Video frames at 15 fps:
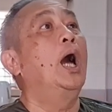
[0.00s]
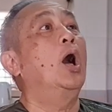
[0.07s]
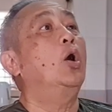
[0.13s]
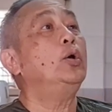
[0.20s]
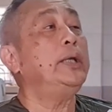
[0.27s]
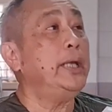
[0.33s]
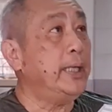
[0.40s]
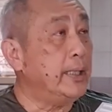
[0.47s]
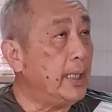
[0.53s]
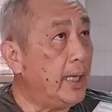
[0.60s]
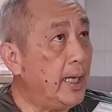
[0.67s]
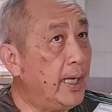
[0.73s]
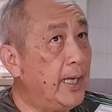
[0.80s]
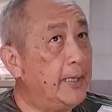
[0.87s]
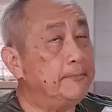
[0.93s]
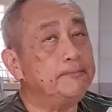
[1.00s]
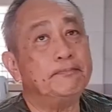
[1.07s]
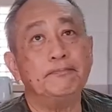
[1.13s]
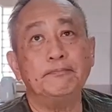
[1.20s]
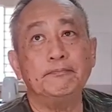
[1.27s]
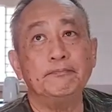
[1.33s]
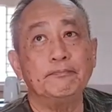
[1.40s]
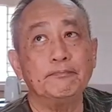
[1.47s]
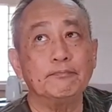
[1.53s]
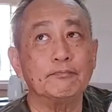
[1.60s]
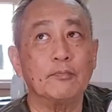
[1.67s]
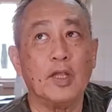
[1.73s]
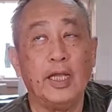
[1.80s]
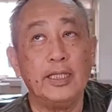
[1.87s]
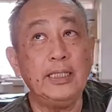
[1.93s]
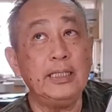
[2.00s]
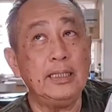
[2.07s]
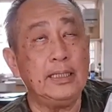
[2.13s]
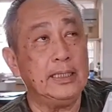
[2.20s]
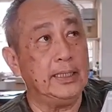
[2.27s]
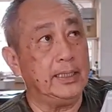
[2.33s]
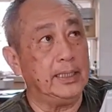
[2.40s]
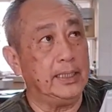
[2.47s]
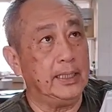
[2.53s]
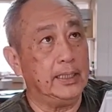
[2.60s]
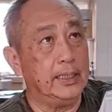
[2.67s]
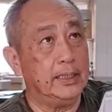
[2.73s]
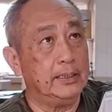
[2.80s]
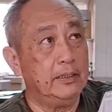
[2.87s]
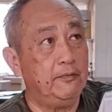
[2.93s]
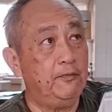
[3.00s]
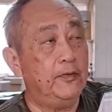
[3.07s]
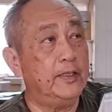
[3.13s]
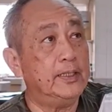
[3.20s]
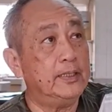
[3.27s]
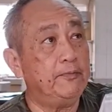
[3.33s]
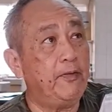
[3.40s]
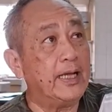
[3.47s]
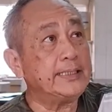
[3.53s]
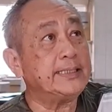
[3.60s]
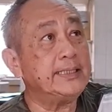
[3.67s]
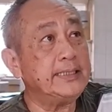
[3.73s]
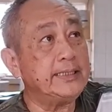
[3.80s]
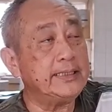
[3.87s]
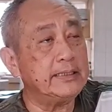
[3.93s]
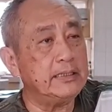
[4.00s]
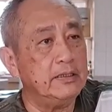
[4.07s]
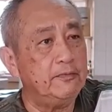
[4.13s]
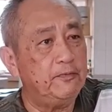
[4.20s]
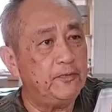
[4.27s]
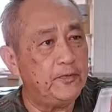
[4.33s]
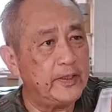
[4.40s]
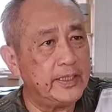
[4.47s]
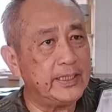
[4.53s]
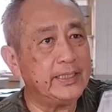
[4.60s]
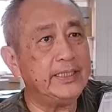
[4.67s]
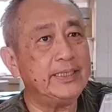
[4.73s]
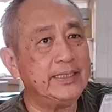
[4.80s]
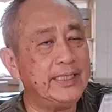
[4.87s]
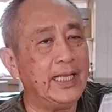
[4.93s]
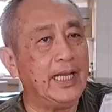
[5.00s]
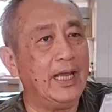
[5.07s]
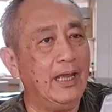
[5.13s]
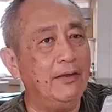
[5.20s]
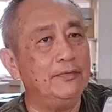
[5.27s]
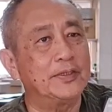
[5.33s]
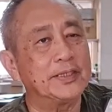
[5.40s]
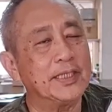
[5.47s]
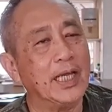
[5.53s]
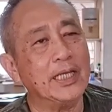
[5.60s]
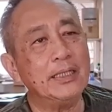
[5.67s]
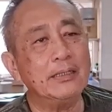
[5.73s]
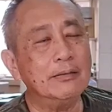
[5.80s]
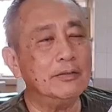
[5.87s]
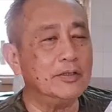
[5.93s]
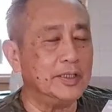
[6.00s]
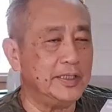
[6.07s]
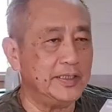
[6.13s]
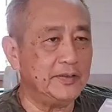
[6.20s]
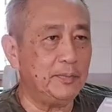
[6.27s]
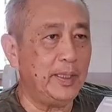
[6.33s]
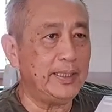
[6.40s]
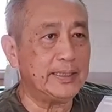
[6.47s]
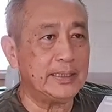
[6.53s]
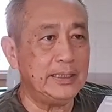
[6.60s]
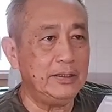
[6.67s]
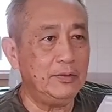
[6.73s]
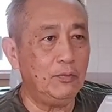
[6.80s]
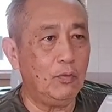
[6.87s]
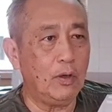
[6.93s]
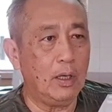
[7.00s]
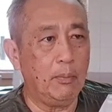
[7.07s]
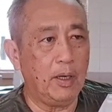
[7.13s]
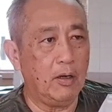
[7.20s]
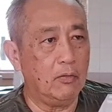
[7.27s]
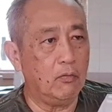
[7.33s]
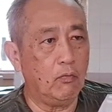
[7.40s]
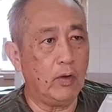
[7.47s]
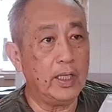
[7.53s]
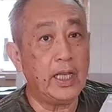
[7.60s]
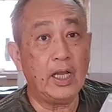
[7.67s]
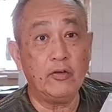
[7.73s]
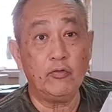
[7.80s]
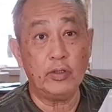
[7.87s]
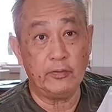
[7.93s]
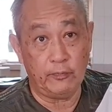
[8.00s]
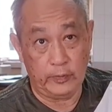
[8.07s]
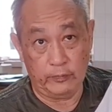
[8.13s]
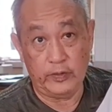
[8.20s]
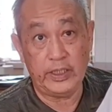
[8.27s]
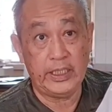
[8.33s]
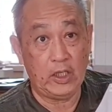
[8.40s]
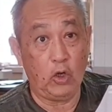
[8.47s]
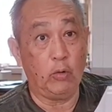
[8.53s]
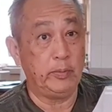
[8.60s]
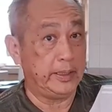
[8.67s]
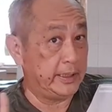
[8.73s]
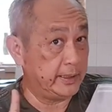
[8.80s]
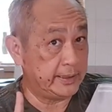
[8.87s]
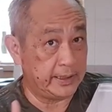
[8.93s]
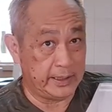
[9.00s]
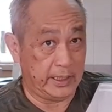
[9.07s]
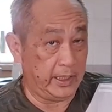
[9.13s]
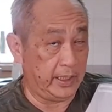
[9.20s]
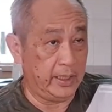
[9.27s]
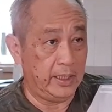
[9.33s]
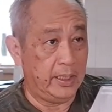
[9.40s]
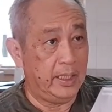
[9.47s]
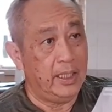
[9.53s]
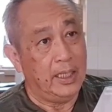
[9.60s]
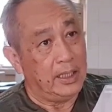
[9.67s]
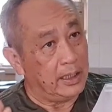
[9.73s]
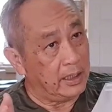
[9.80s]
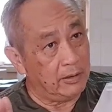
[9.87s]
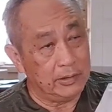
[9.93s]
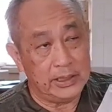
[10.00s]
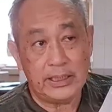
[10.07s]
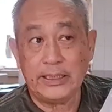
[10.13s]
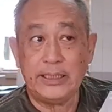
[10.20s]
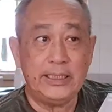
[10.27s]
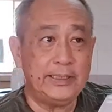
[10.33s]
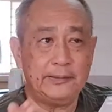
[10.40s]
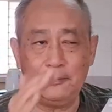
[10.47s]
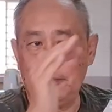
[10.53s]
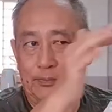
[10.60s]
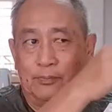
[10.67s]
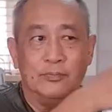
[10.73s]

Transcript: Okay. I think the furthest that I have cycled is basically about 150 kilometers a day. Now this is